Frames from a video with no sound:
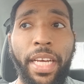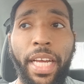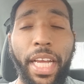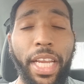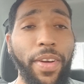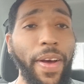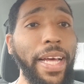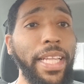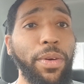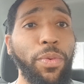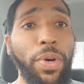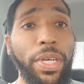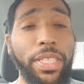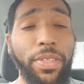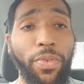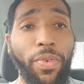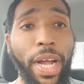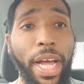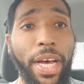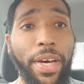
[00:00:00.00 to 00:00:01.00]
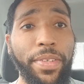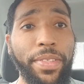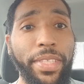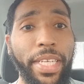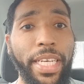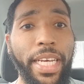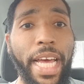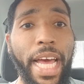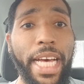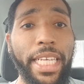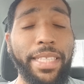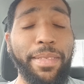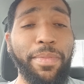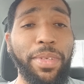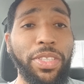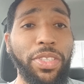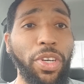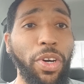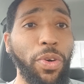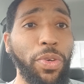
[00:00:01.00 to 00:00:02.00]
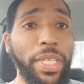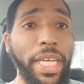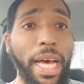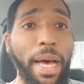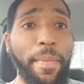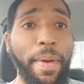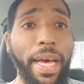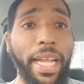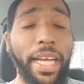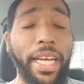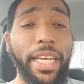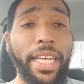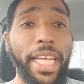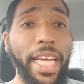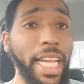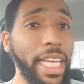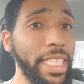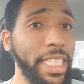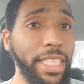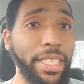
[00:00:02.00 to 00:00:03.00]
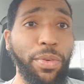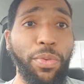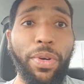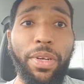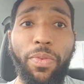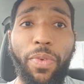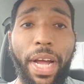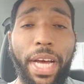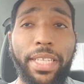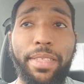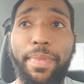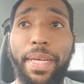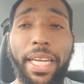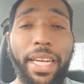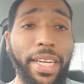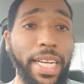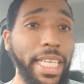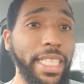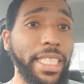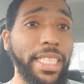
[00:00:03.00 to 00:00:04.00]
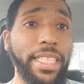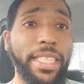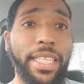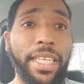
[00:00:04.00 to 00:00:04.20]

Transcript: You know, actually won some rounds, had some control time, like I said, she won rounds, been in there. That's